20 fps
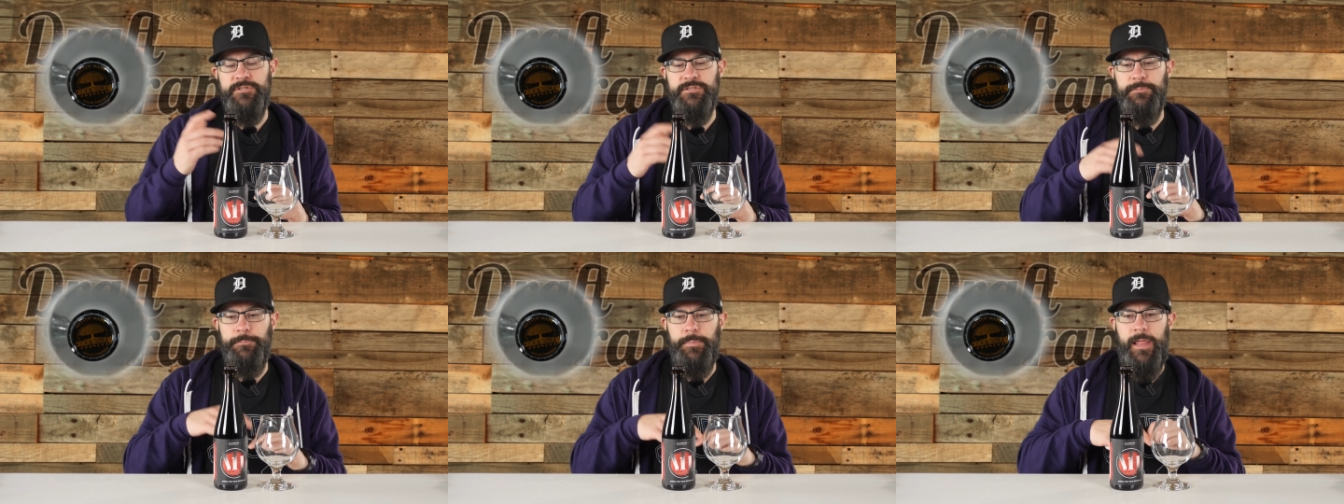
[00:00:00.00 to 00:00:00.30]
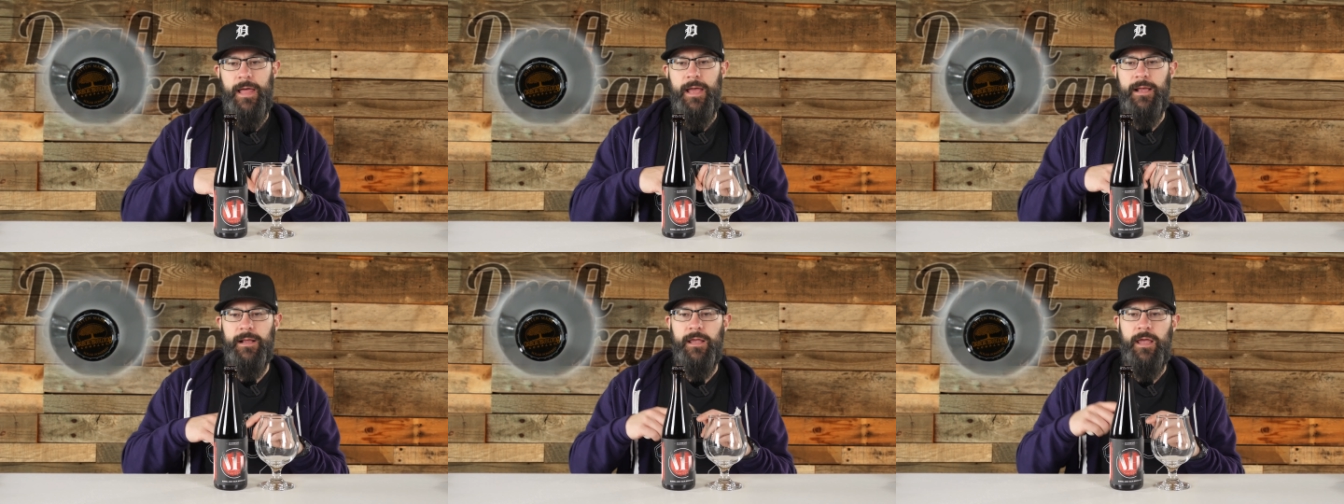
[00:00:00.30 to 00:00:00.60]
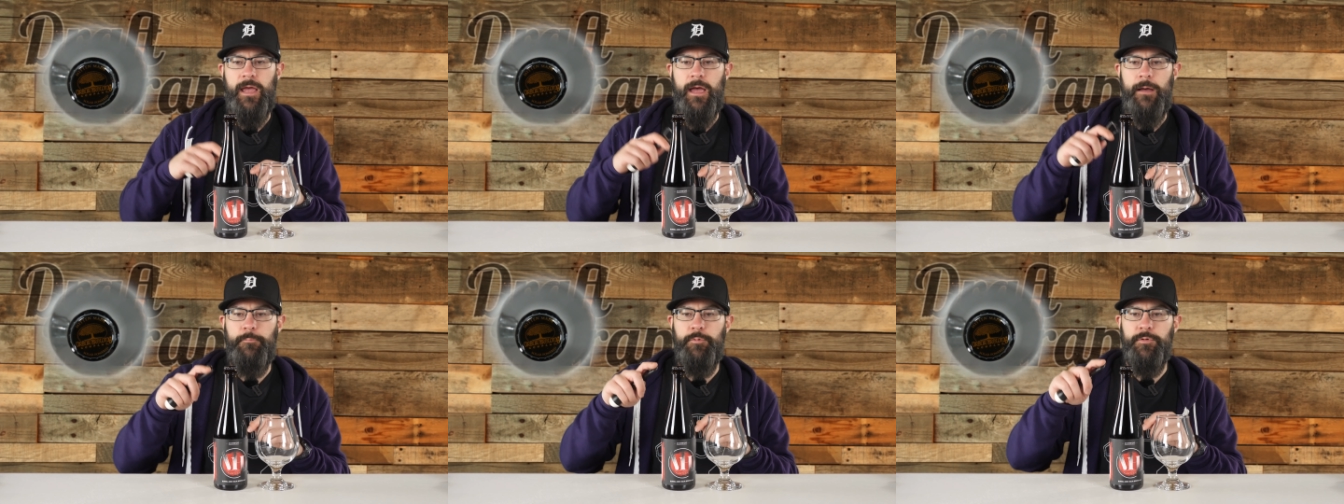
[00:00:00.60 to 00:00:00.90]
It's a black
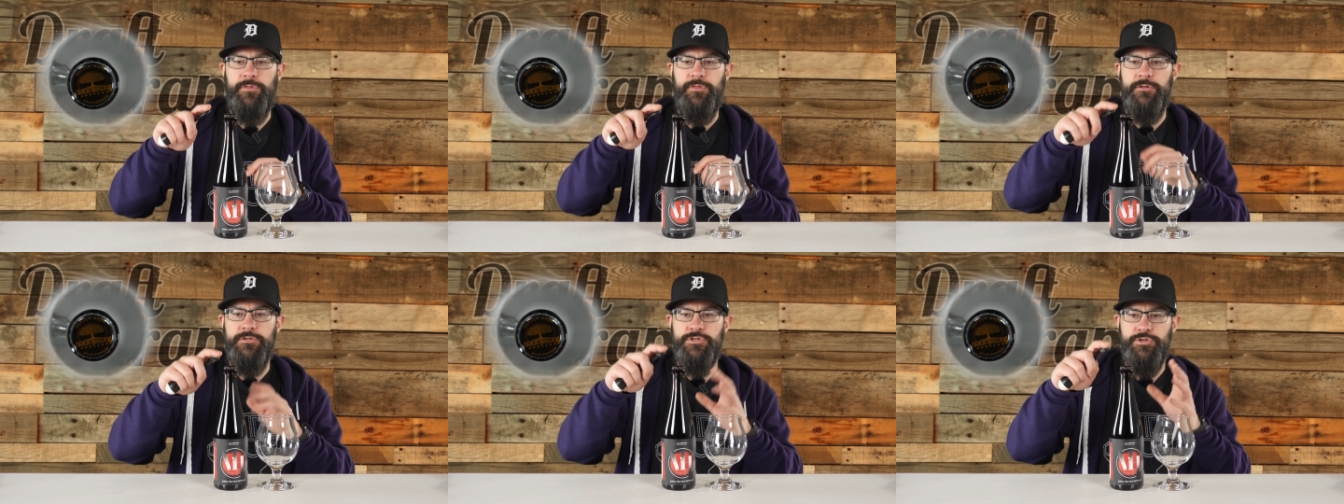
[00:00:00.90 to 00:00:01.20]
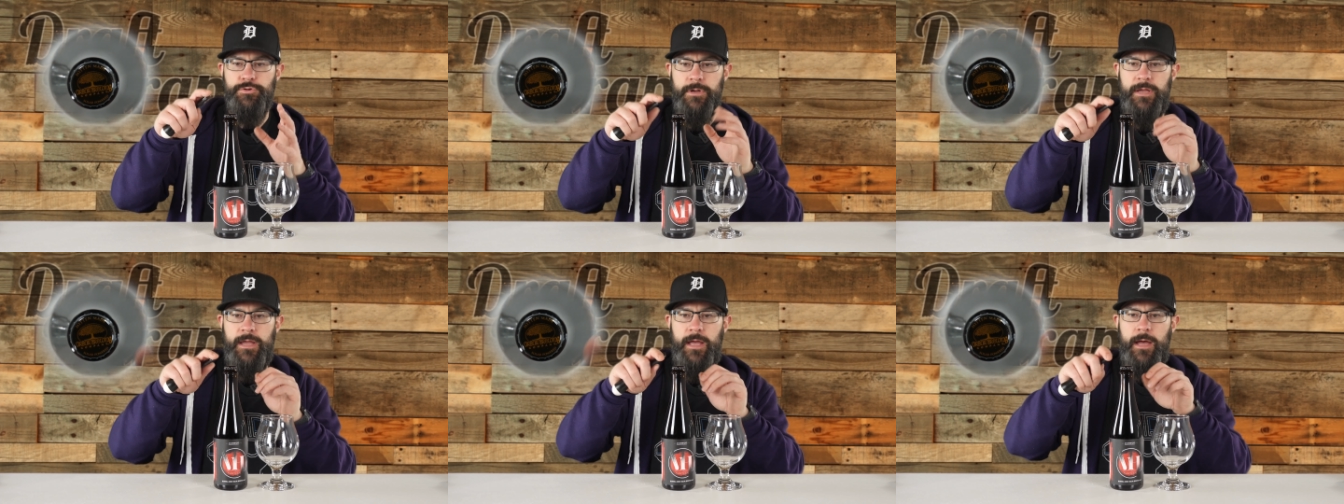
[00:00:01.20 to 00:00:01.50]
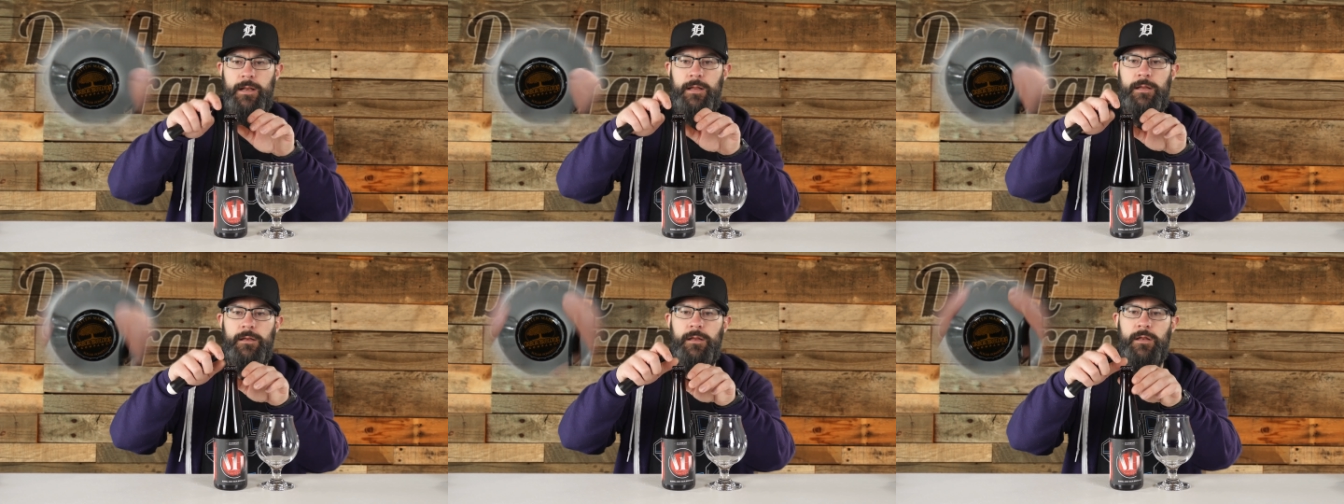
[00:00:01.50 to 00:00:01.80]
cap with the tree
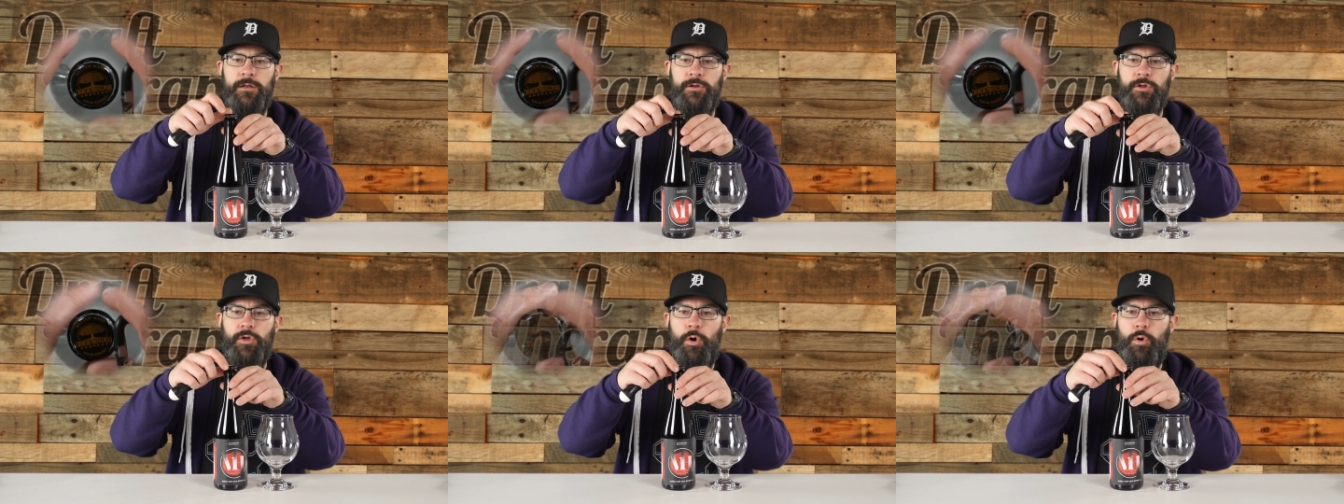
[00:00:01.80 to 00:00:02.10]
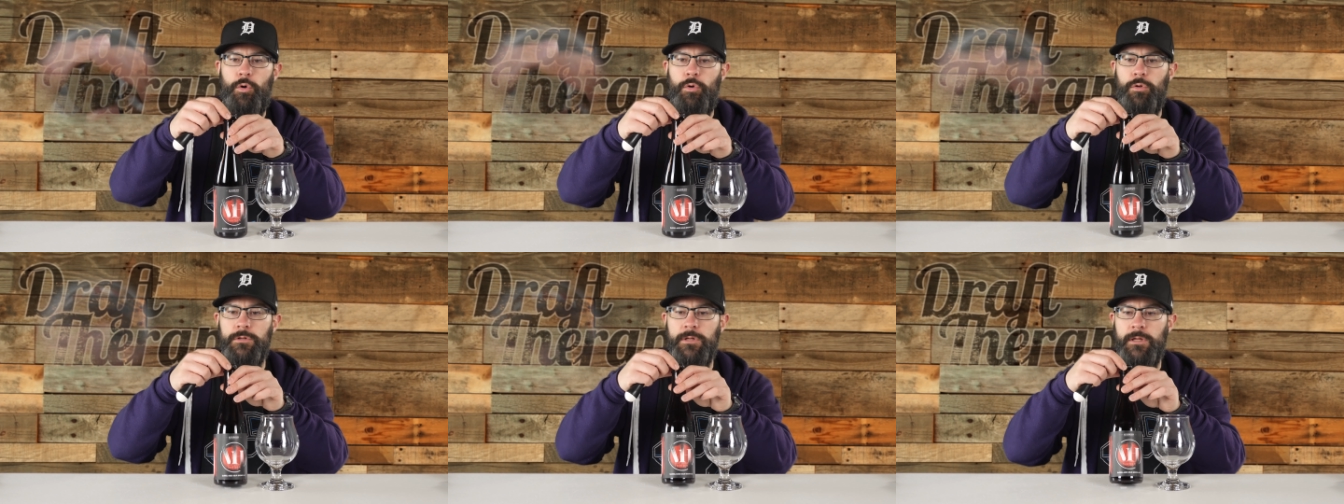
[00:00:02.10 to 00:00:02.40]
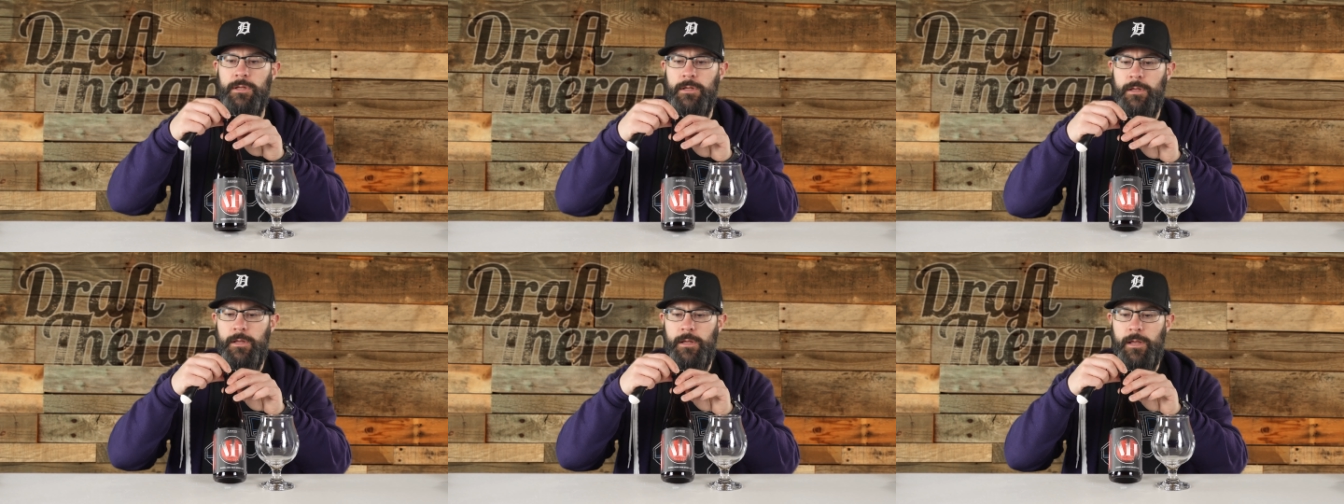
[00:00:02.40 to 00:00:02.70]
on it in gold.